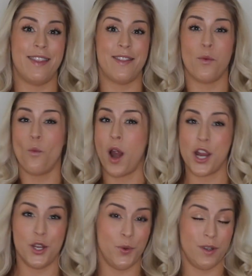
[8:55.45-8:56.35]
And then why
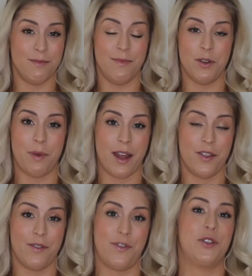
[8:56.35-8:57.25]
are you doing the meal plan
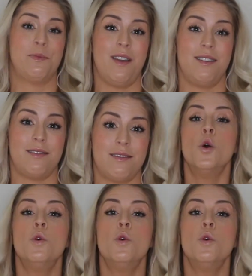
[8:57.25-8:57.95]
in the first place?